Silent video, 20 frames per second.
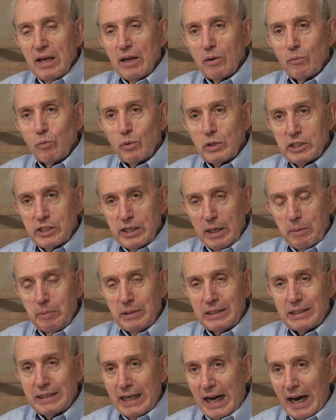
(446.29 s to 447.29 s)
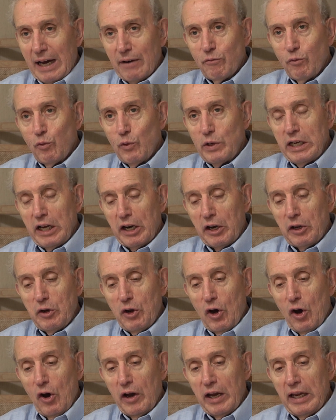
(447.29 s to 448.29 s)
It was up at Godfrey,
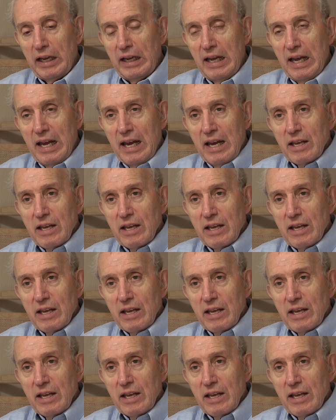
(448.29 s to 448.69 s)
Illinois.